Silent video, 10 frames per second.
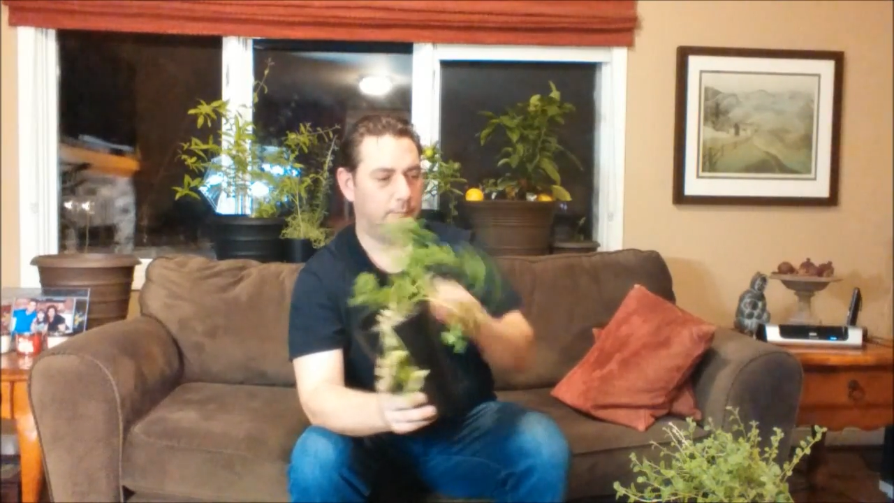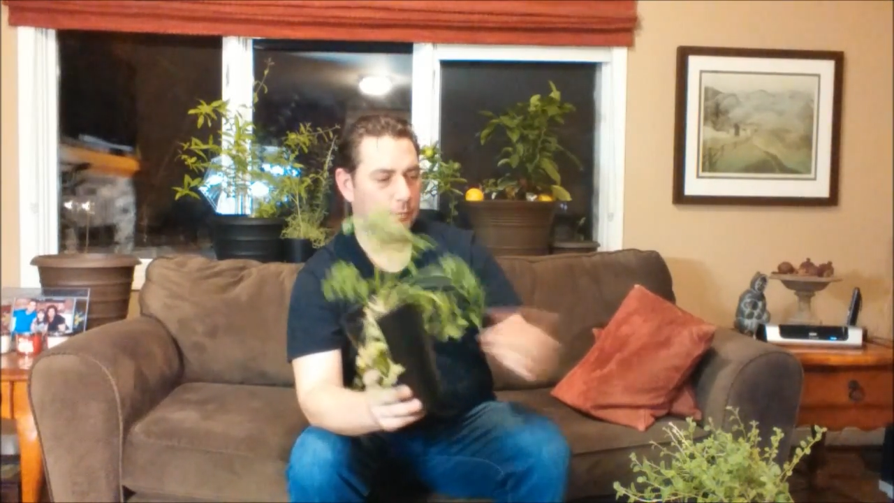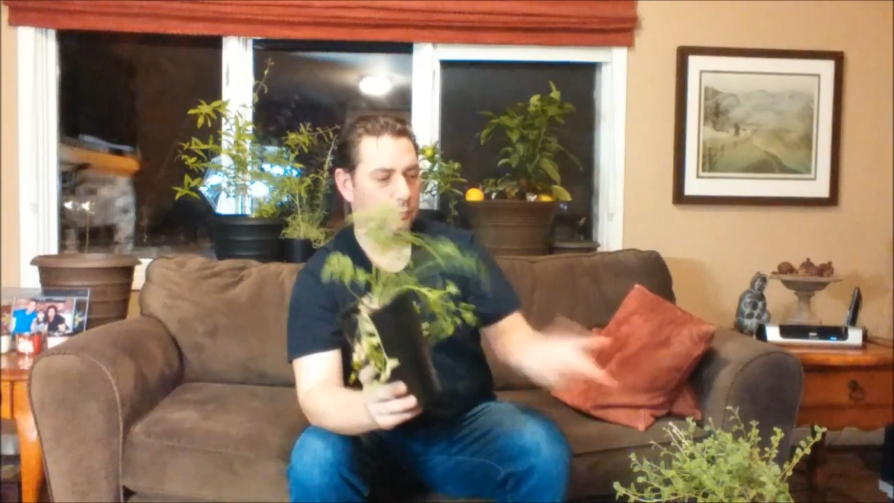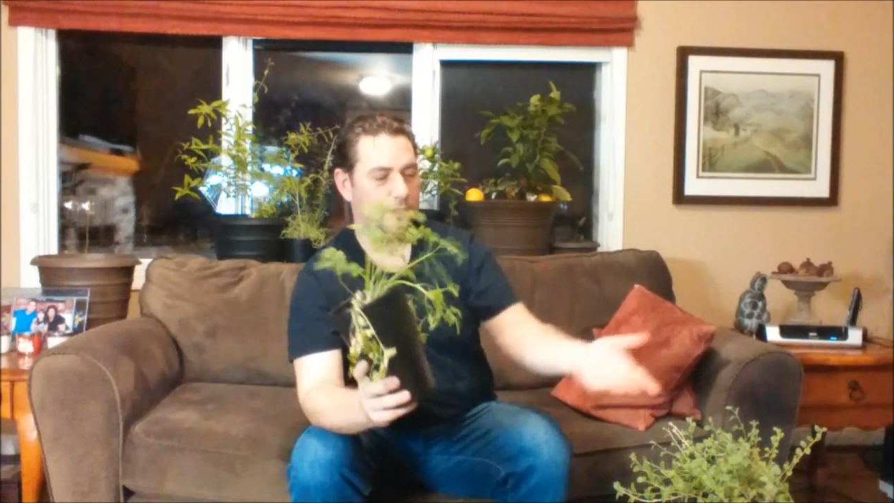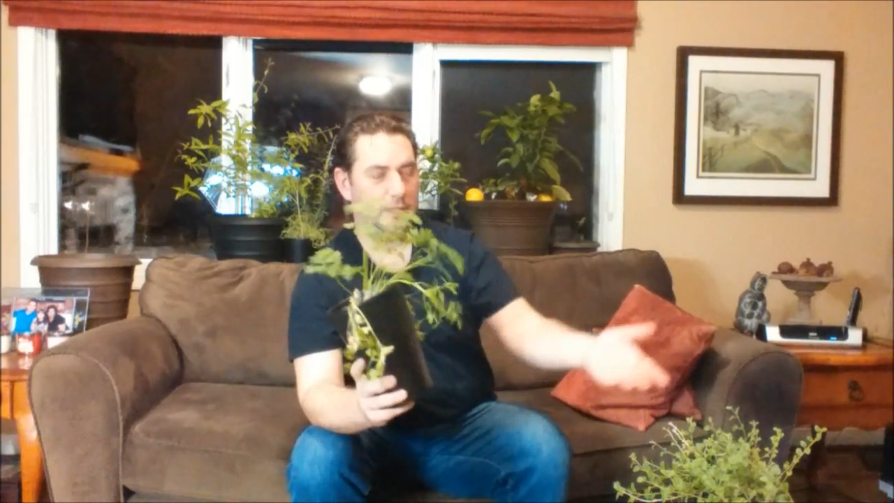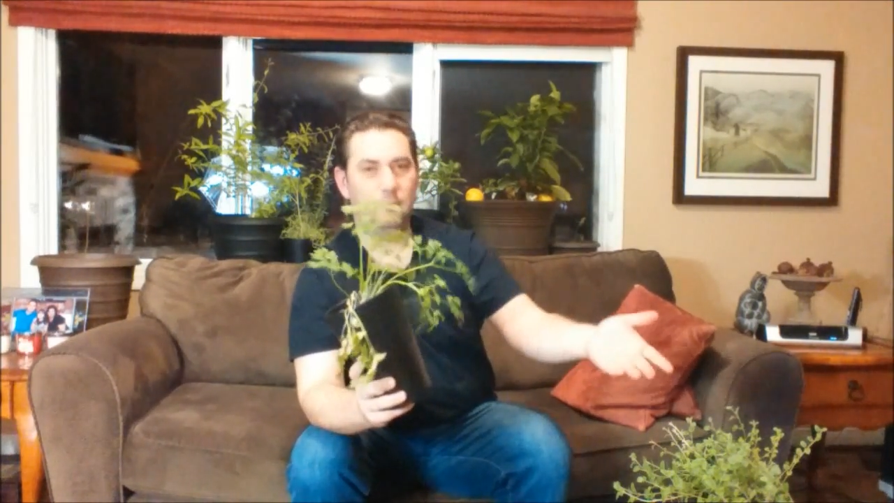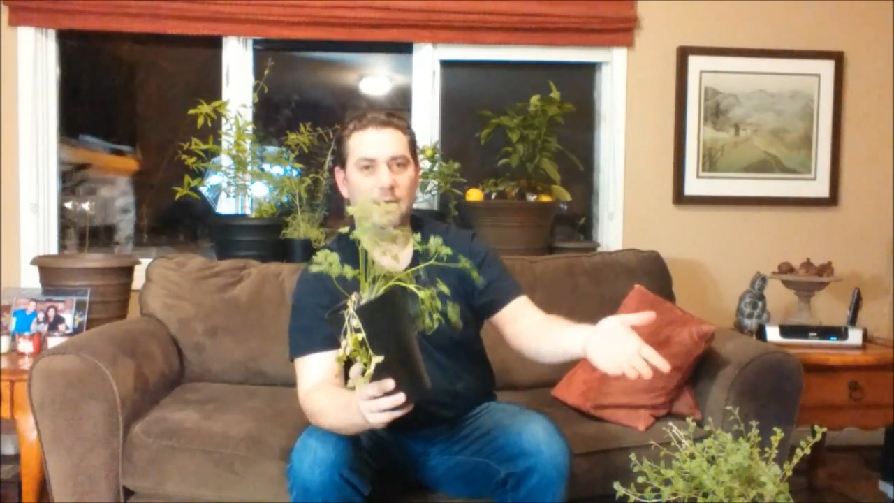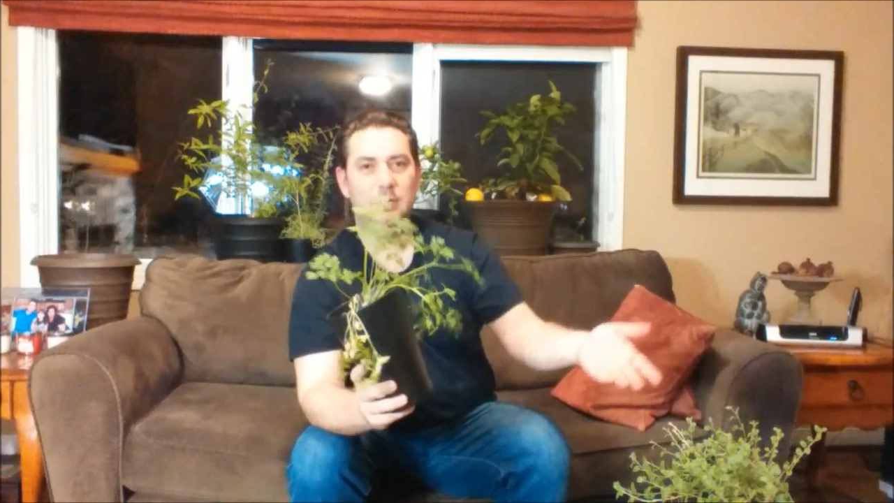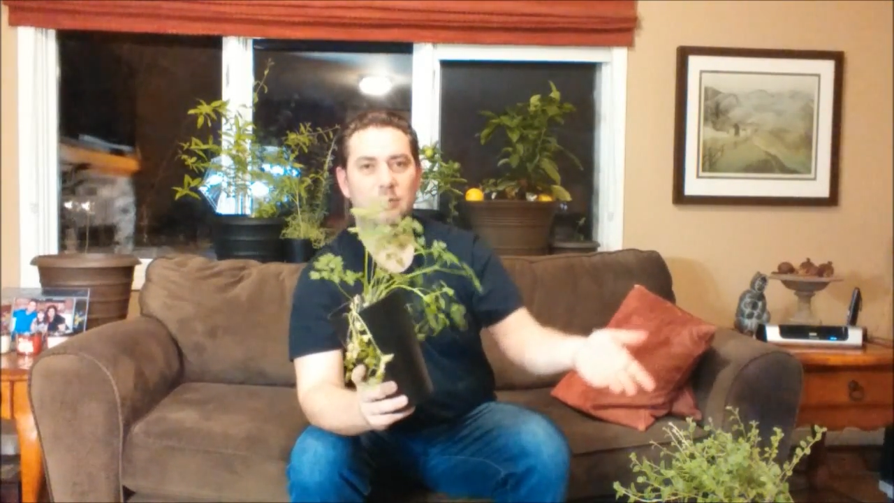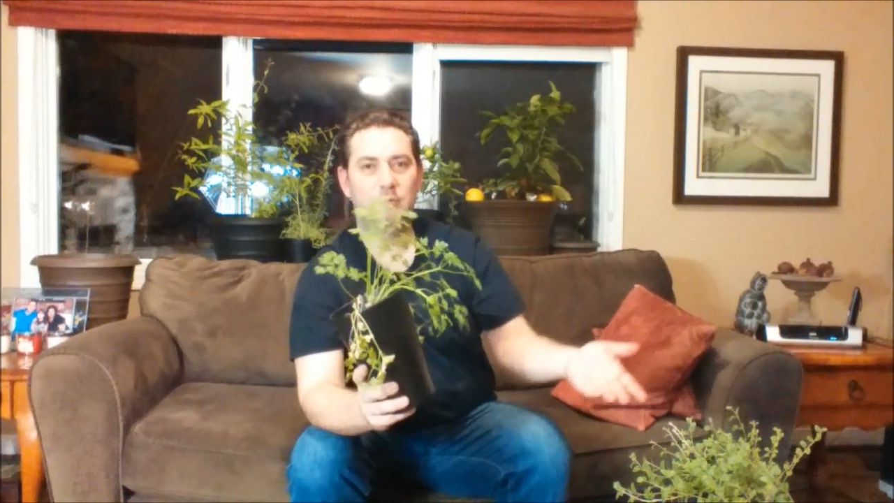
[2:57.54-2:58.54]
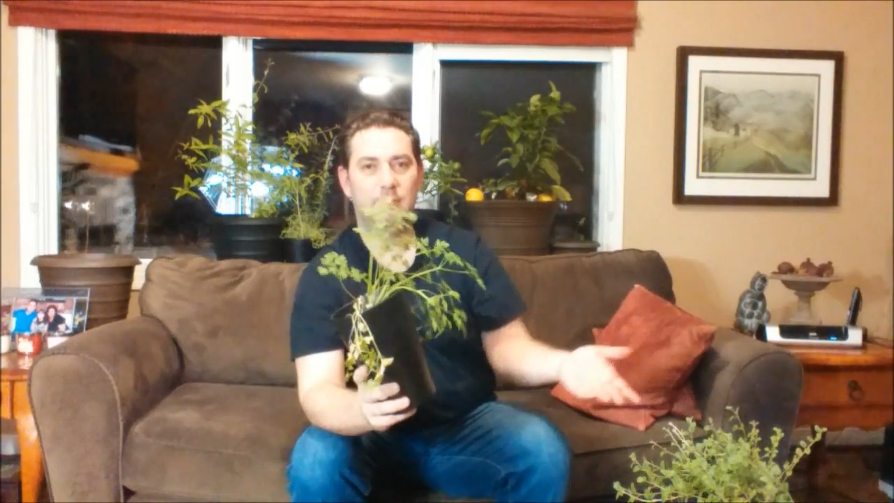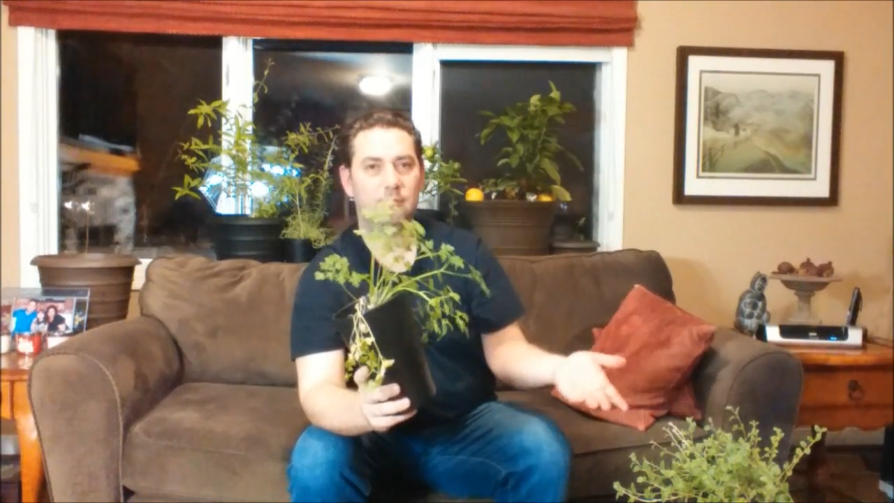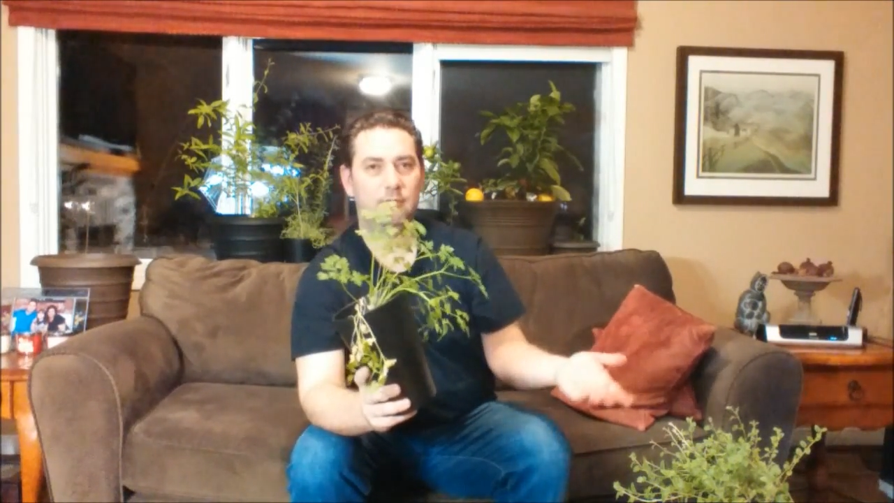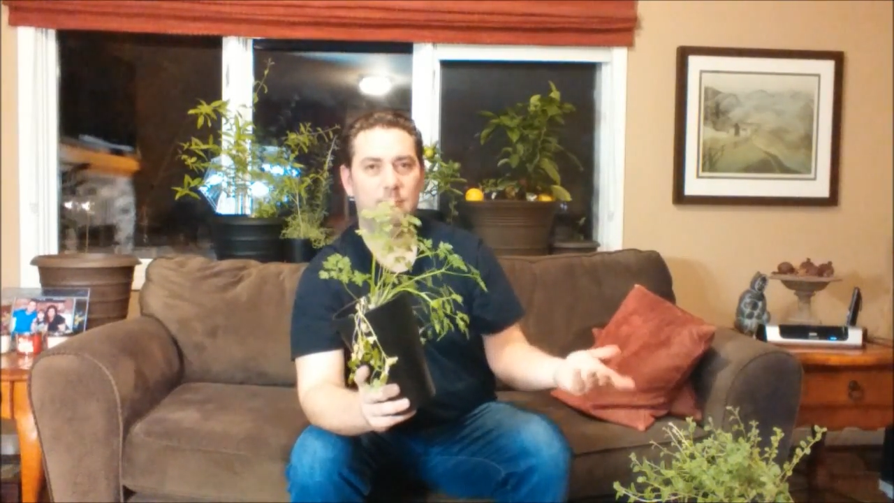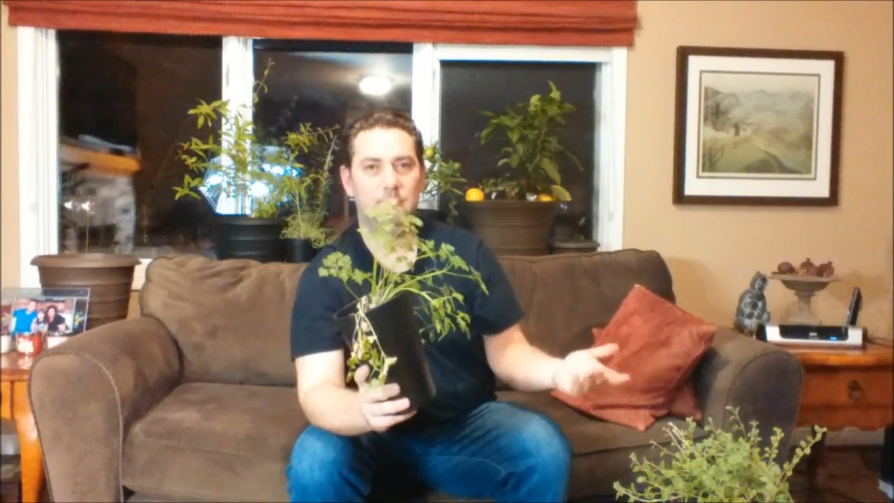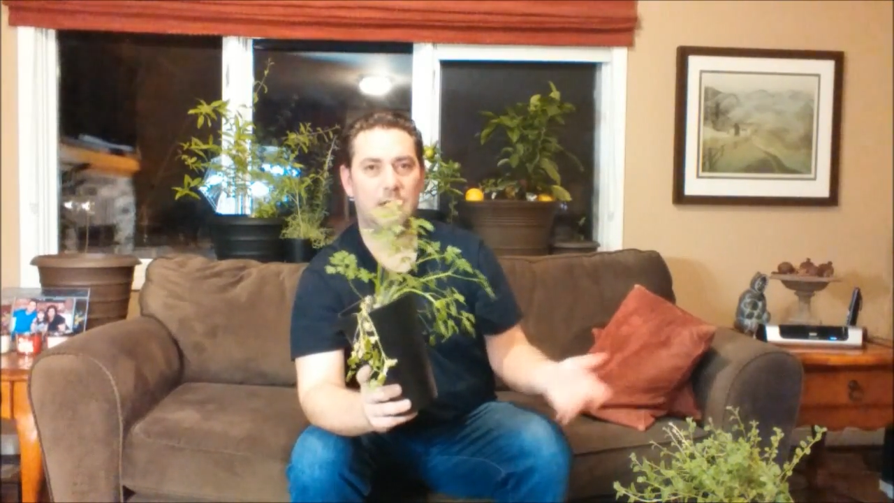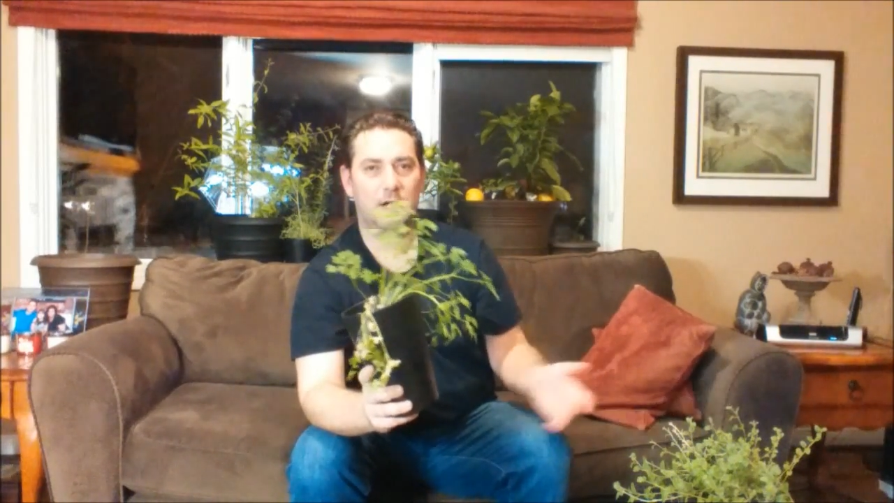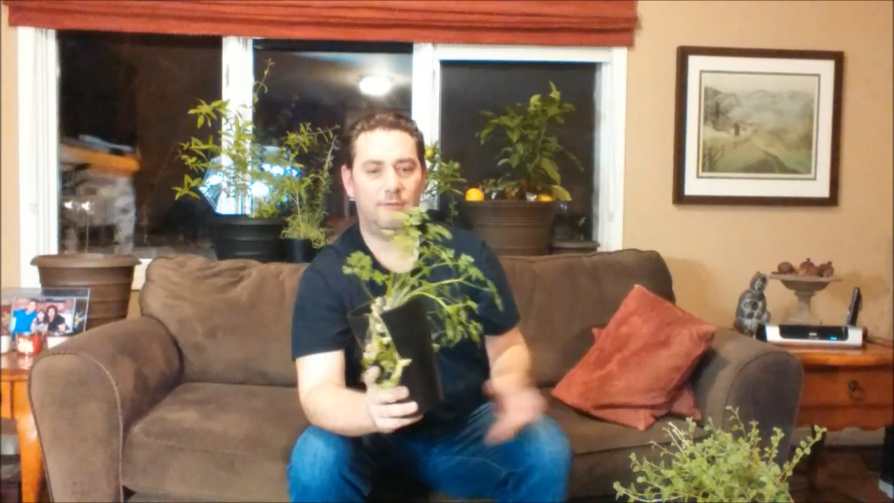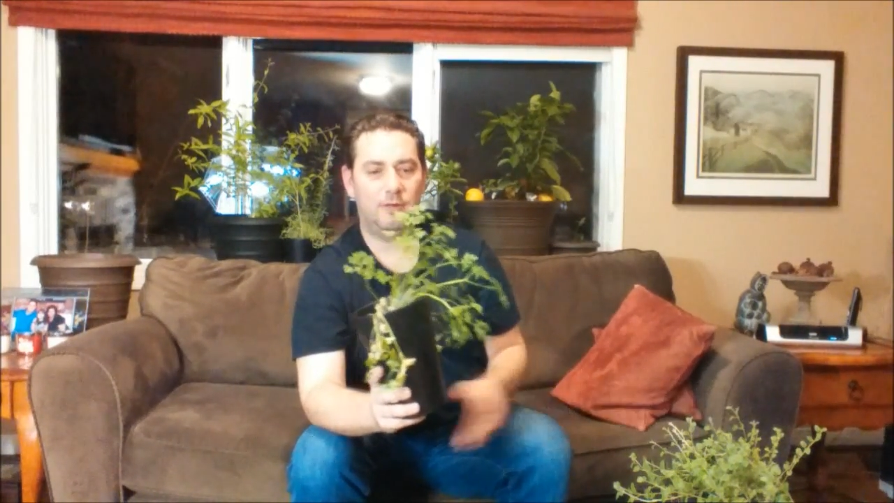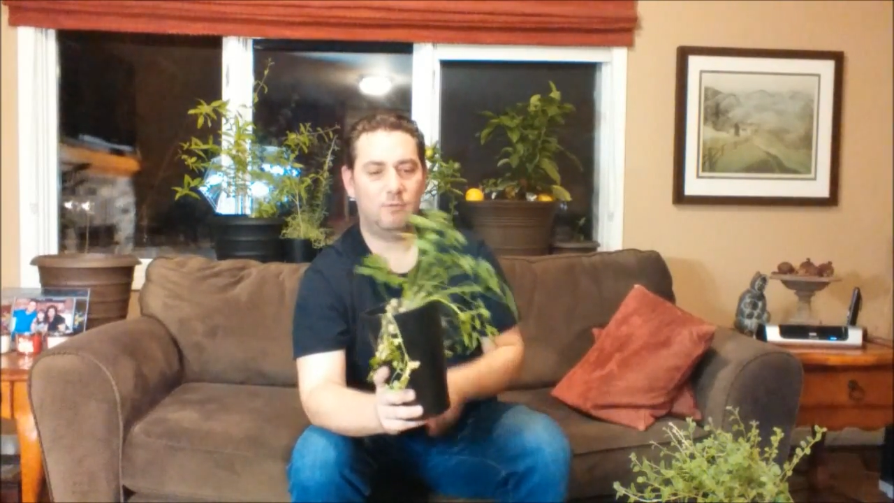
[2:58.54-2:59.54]
With the oregano, it doesn't seem to care
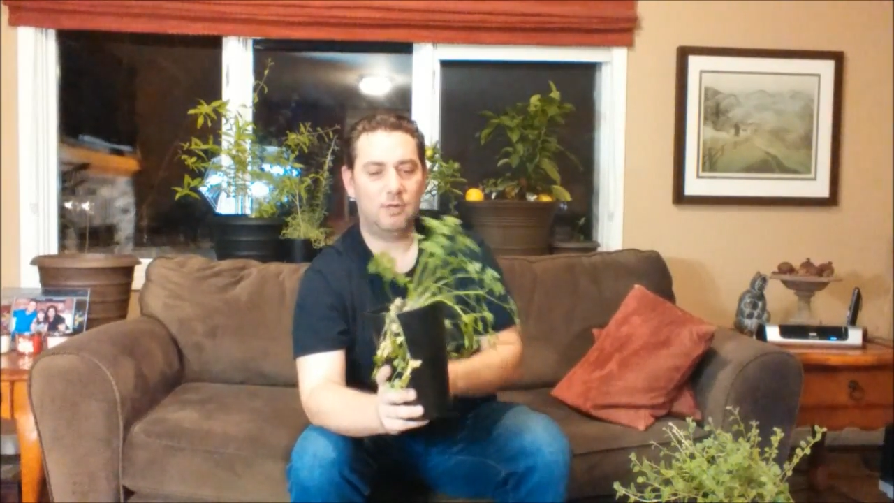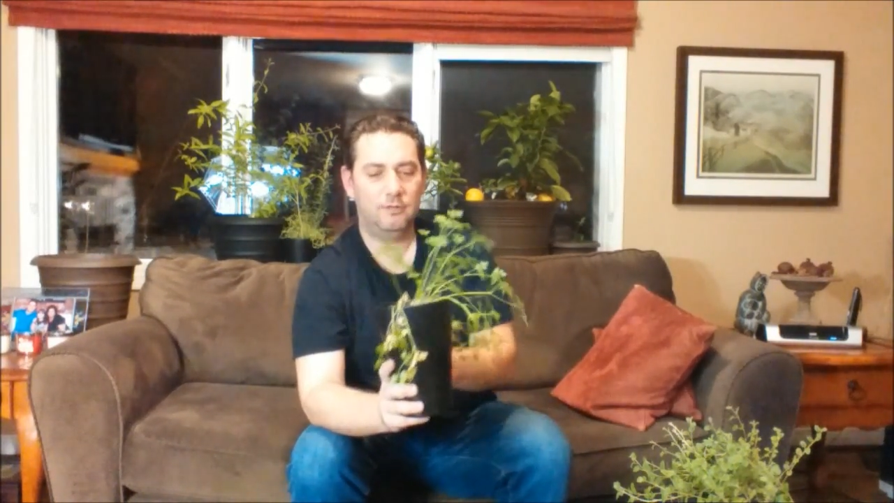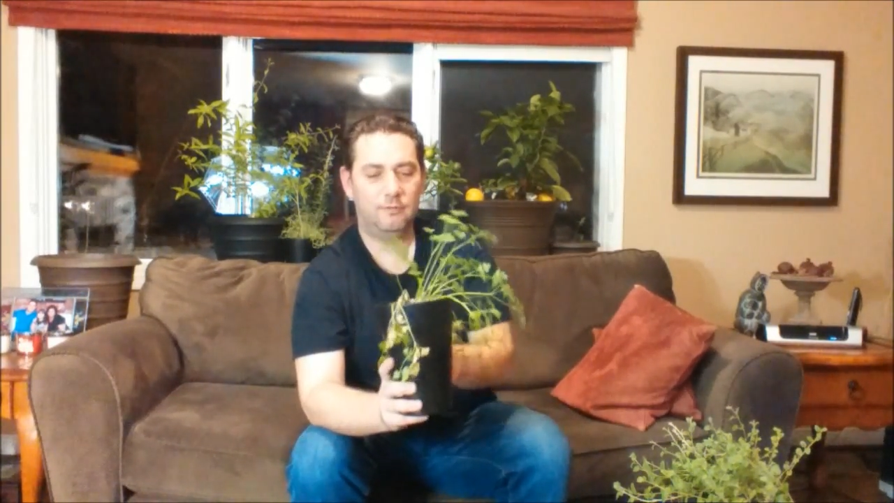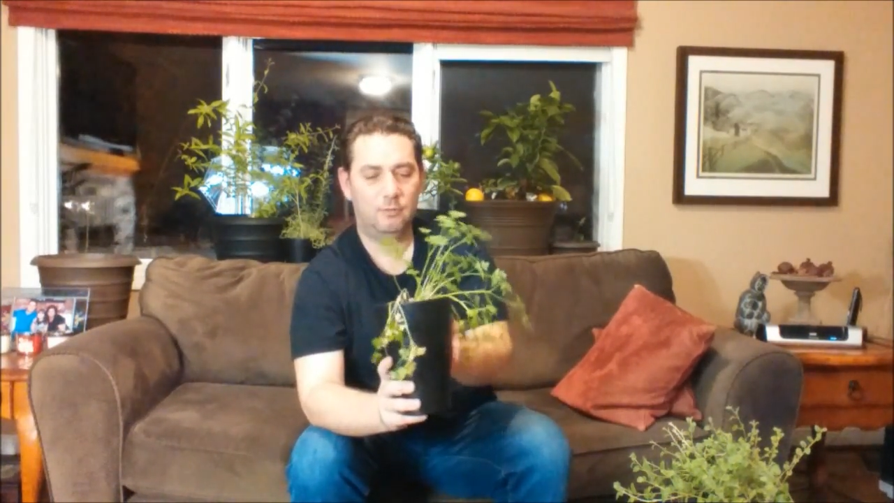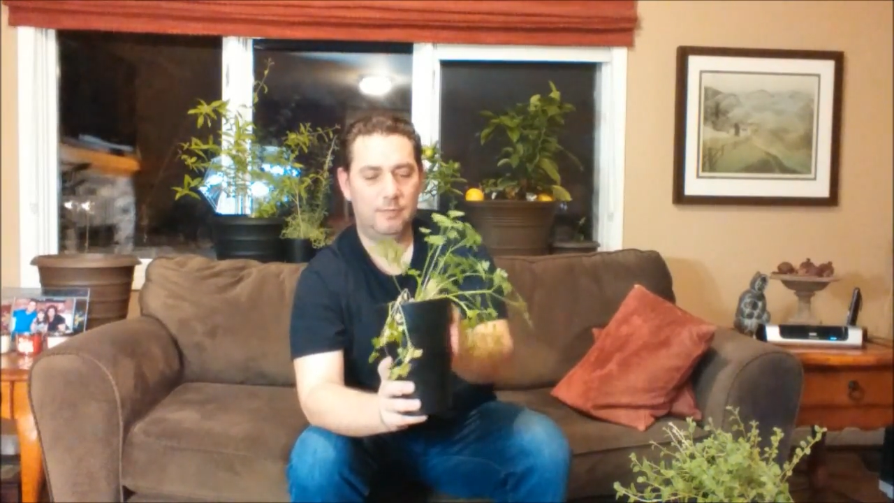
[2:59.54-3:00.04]
if I don't water it for a